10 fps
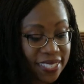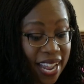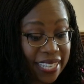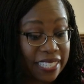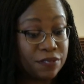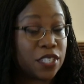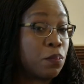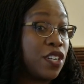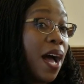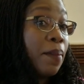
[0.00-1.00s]
and I lived in a
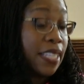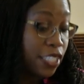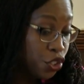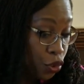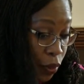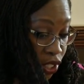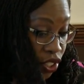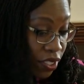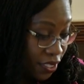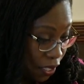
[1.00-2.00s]
predominantly
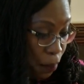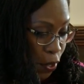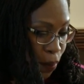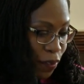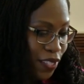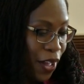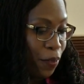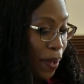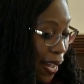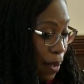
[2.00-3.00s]
Jewish suburb of
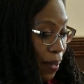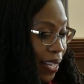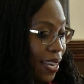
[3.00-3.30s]
South Miami,